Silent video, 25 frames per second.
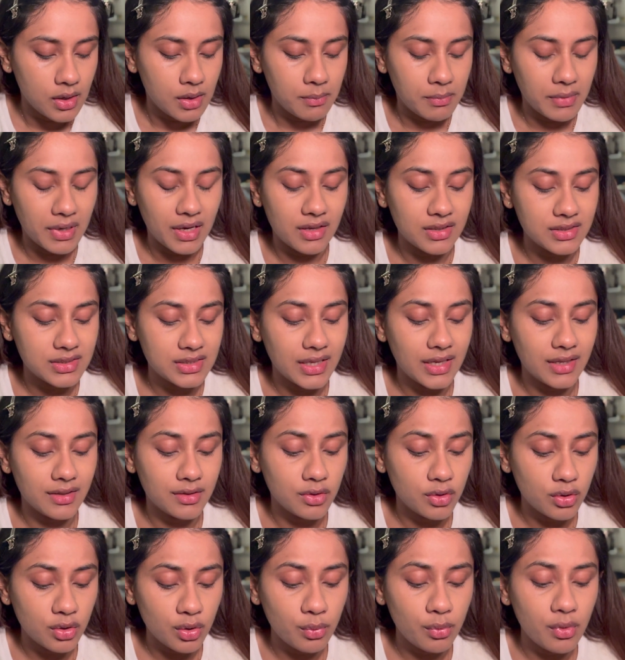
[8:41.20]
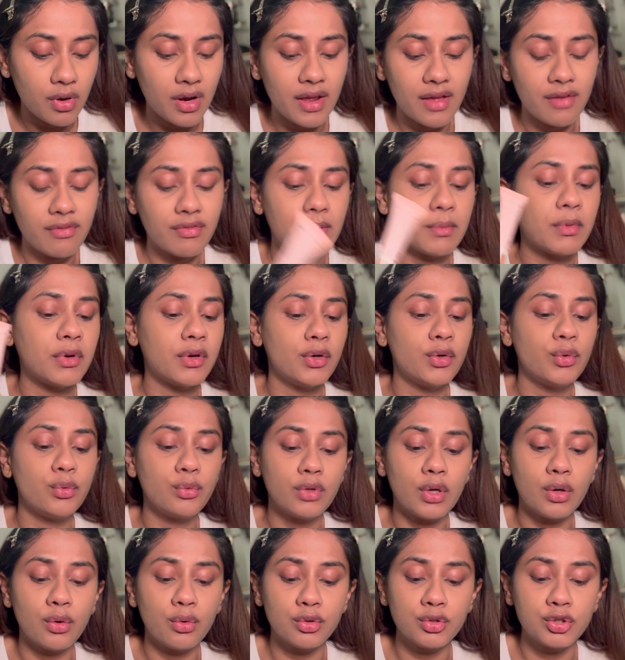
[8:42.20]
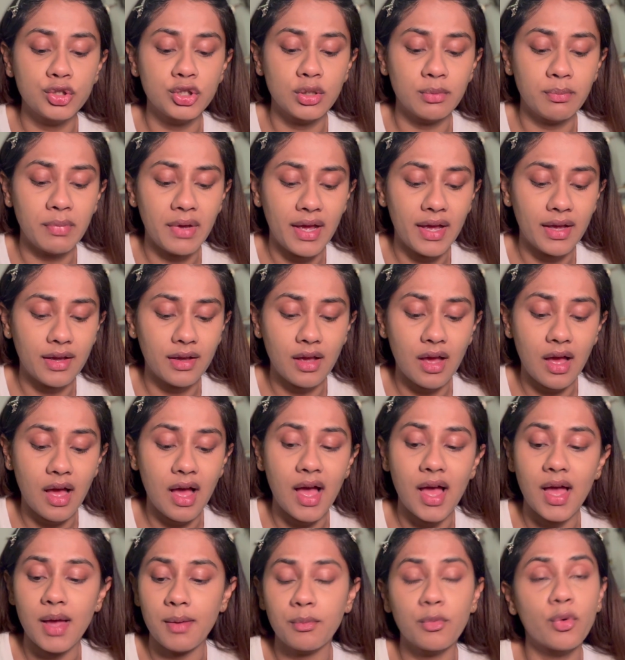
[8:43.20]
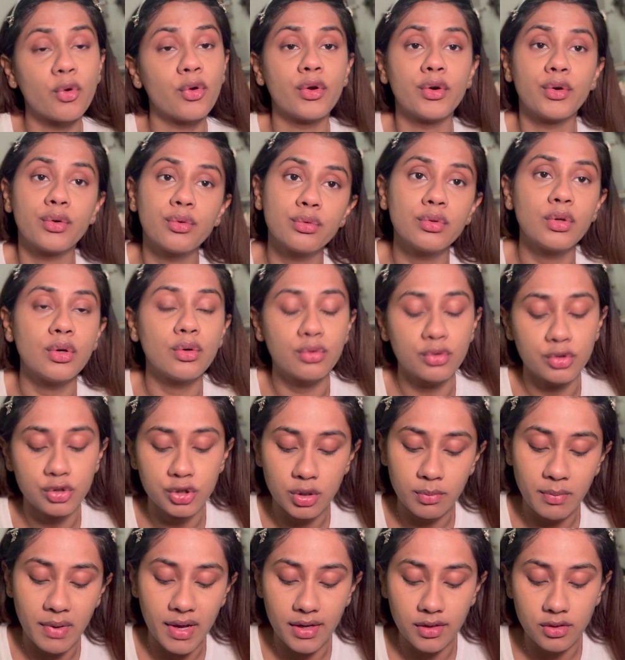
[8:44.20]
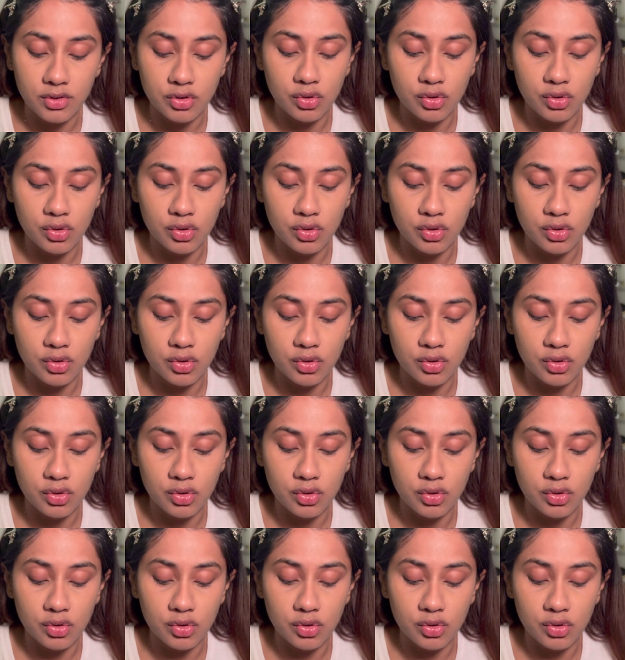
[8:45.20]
But I was like, you know what? If I'm gonna do the whole shebang, I'm gonna do the whole shebang.